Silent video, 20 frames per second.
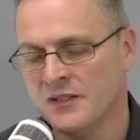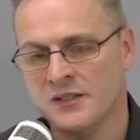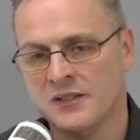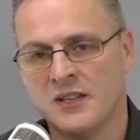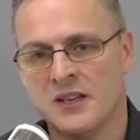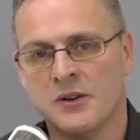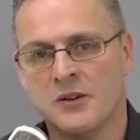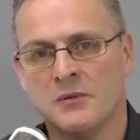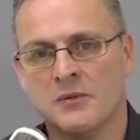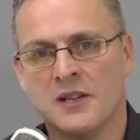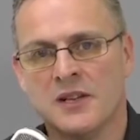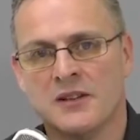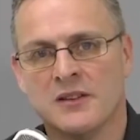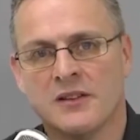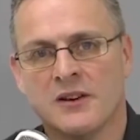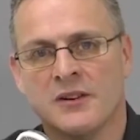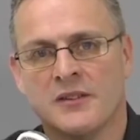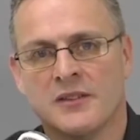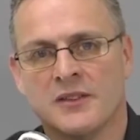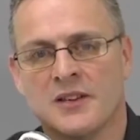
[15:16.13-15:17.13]
deal with
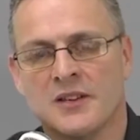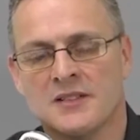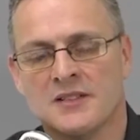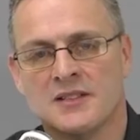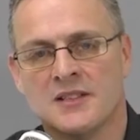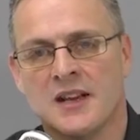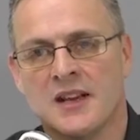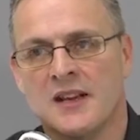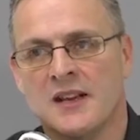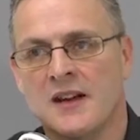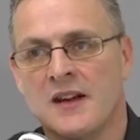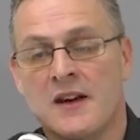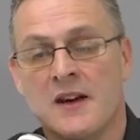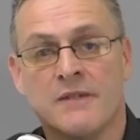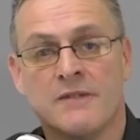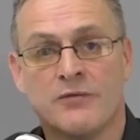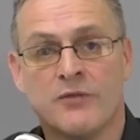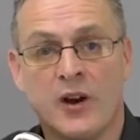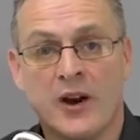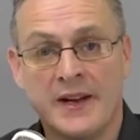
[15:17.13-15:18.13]
on Thursday.
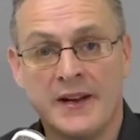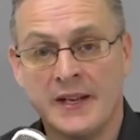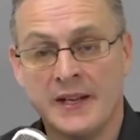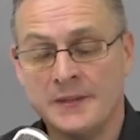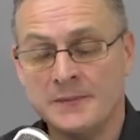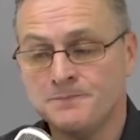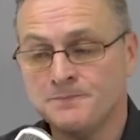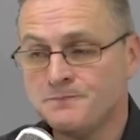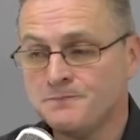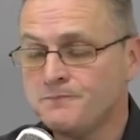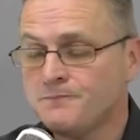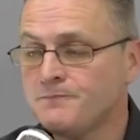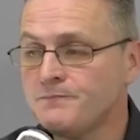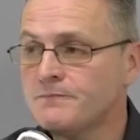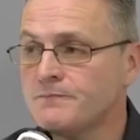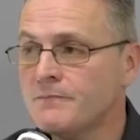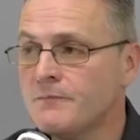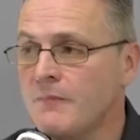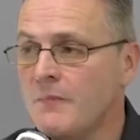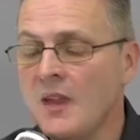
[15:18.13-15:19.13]
Friday,
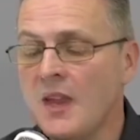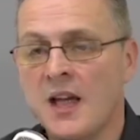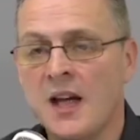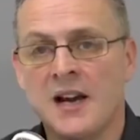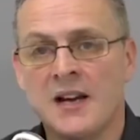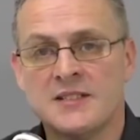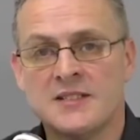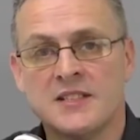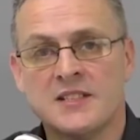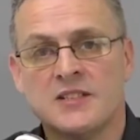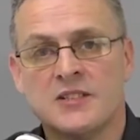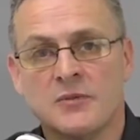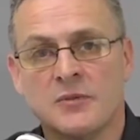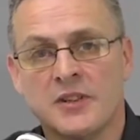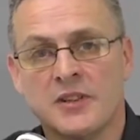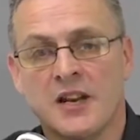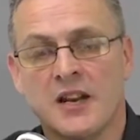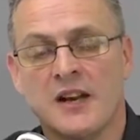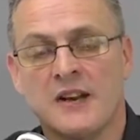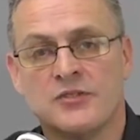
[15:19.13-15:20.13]
I said to you
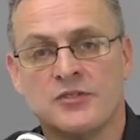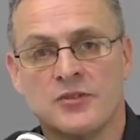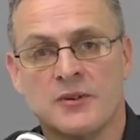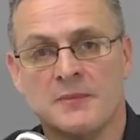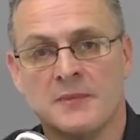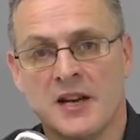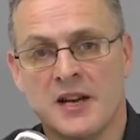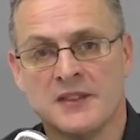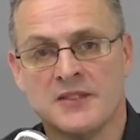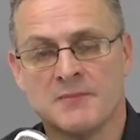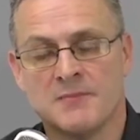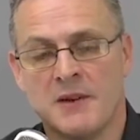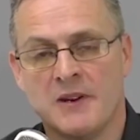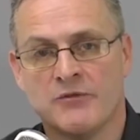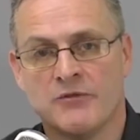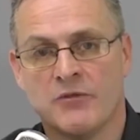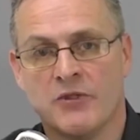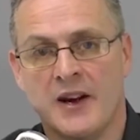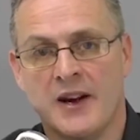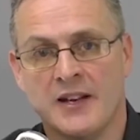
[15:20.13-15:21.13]
on the live stream that I'd spend
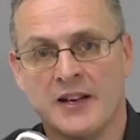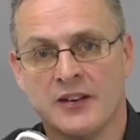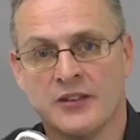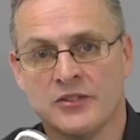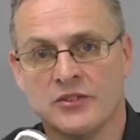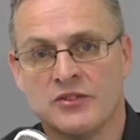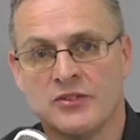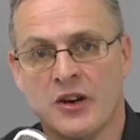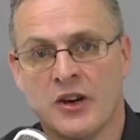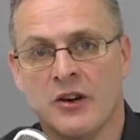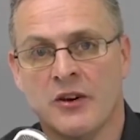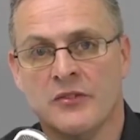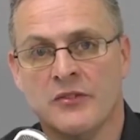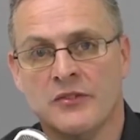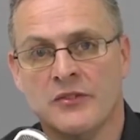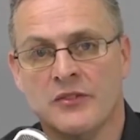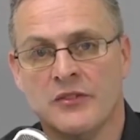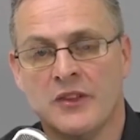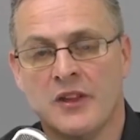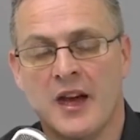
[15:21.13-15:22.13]
Friday
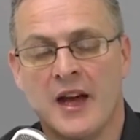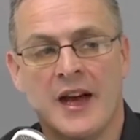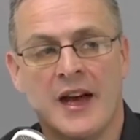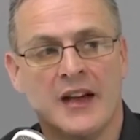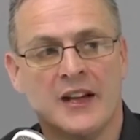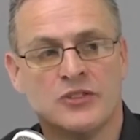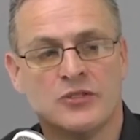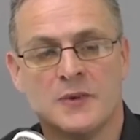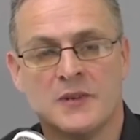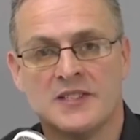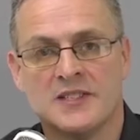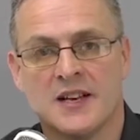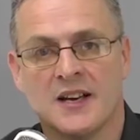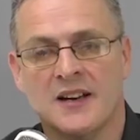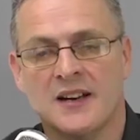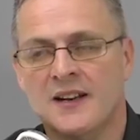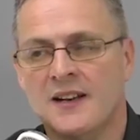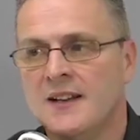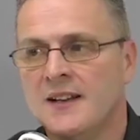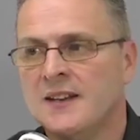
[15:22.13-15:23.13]
on Twitter.
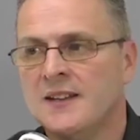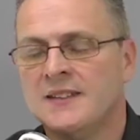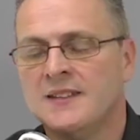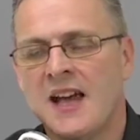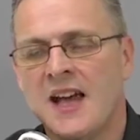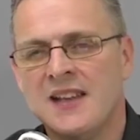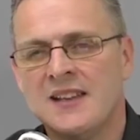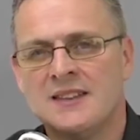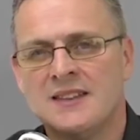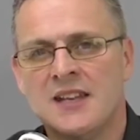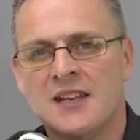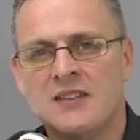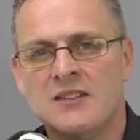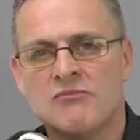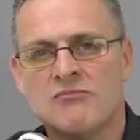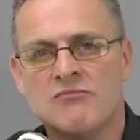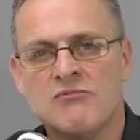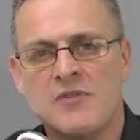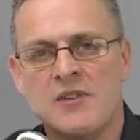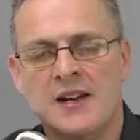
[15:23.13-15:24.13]
That
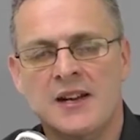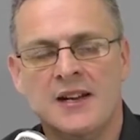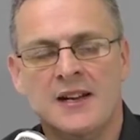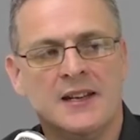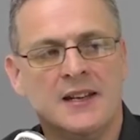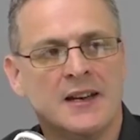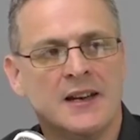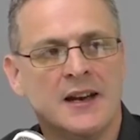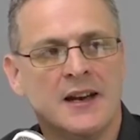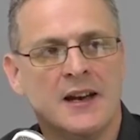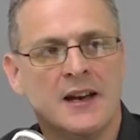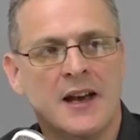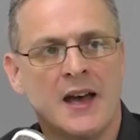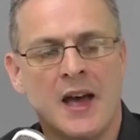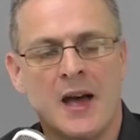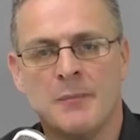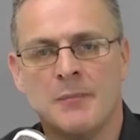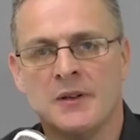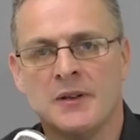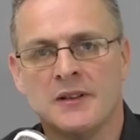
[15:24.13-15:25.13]
didn't really
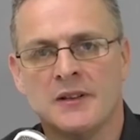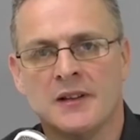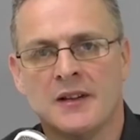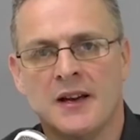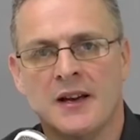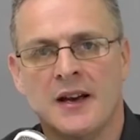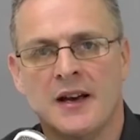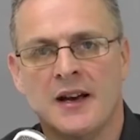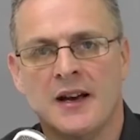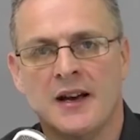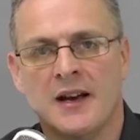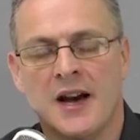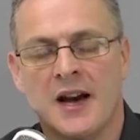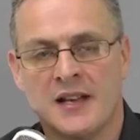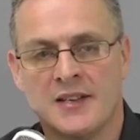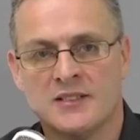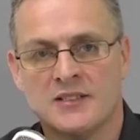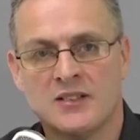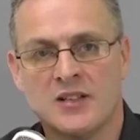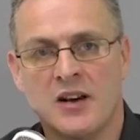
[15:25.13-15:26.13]
happen. I
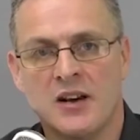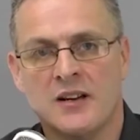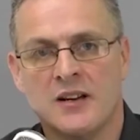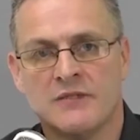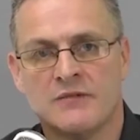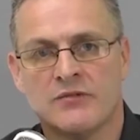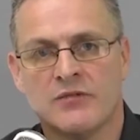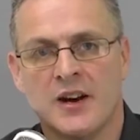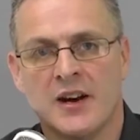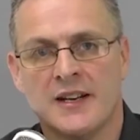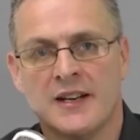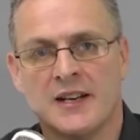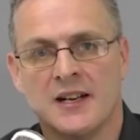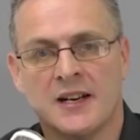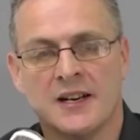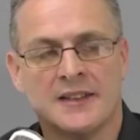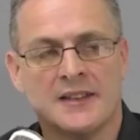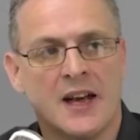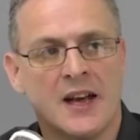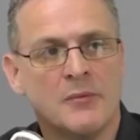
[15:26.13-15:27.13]
started Friday
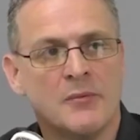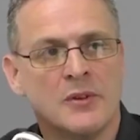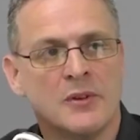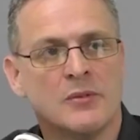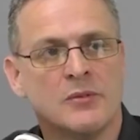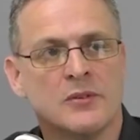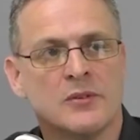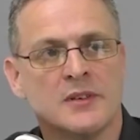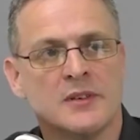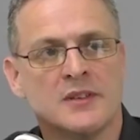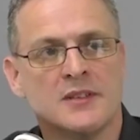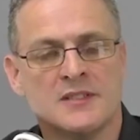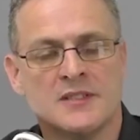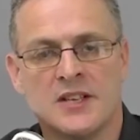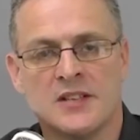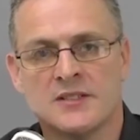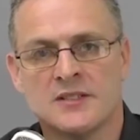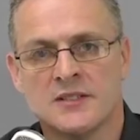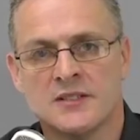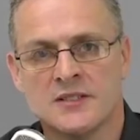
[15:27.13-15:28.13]
like that with all good
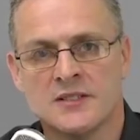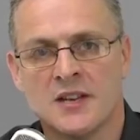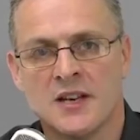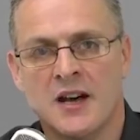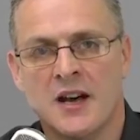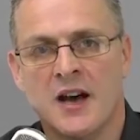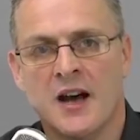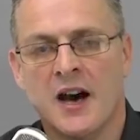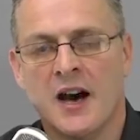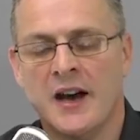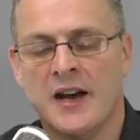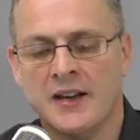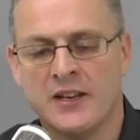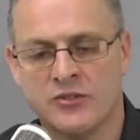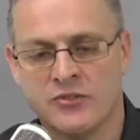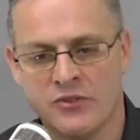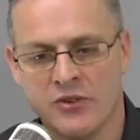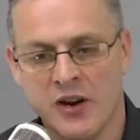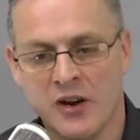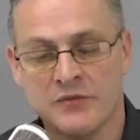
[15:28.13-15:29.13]
intentions. I
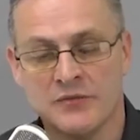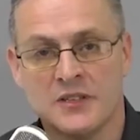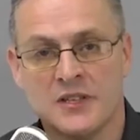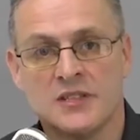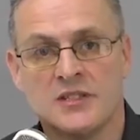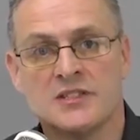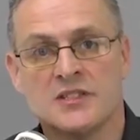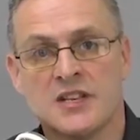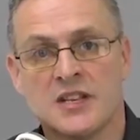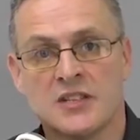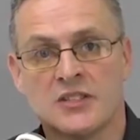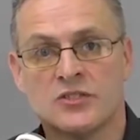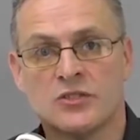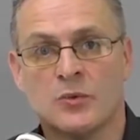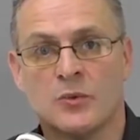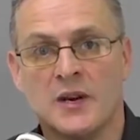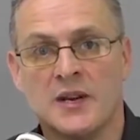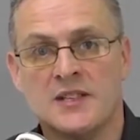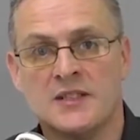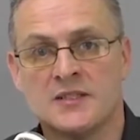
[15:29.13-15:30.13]
crafted 6
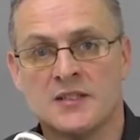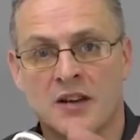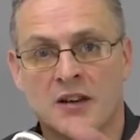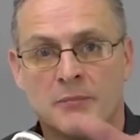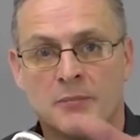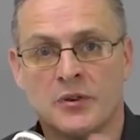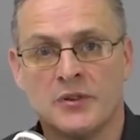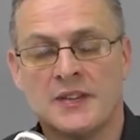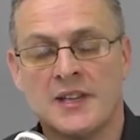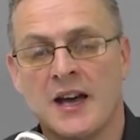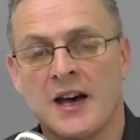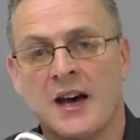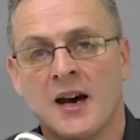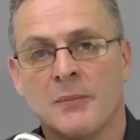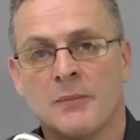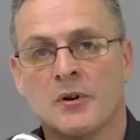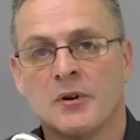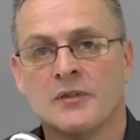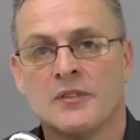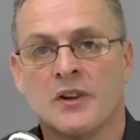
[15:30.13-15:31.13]
tweets and I put that
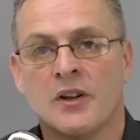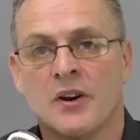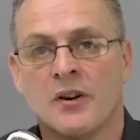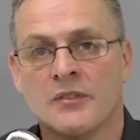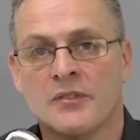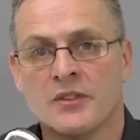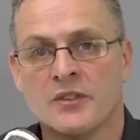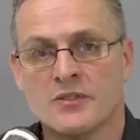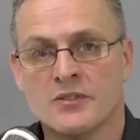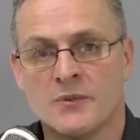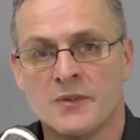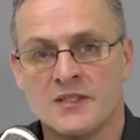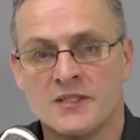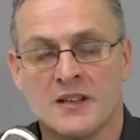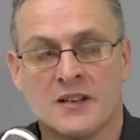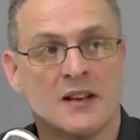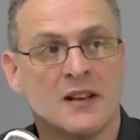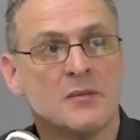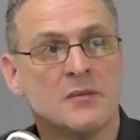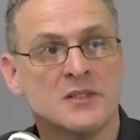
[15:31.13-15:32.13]
up on the Twitter,
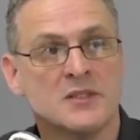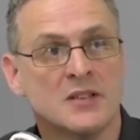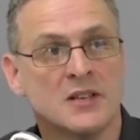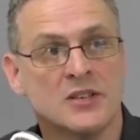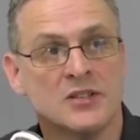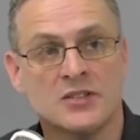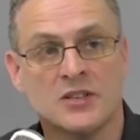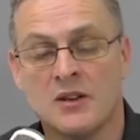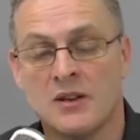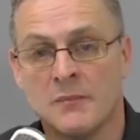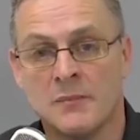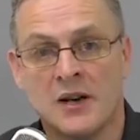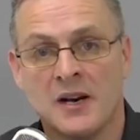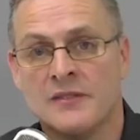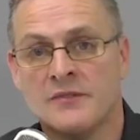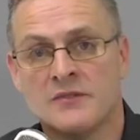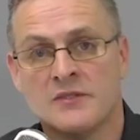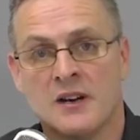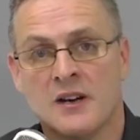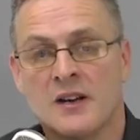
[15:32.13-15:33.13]
and I was going to show you, but
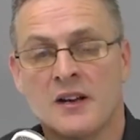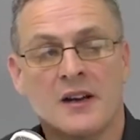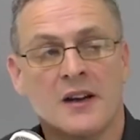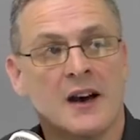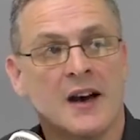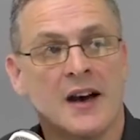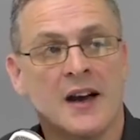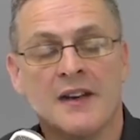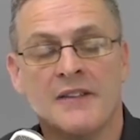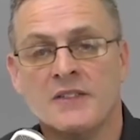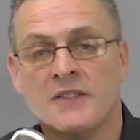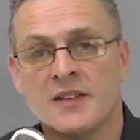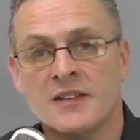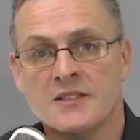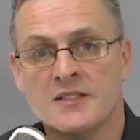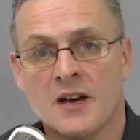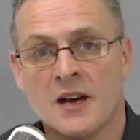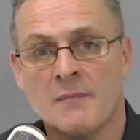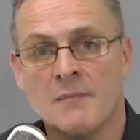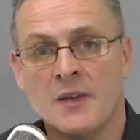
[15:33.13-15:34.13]
I haven't had
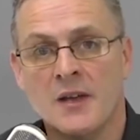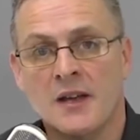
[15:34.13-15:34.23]
time.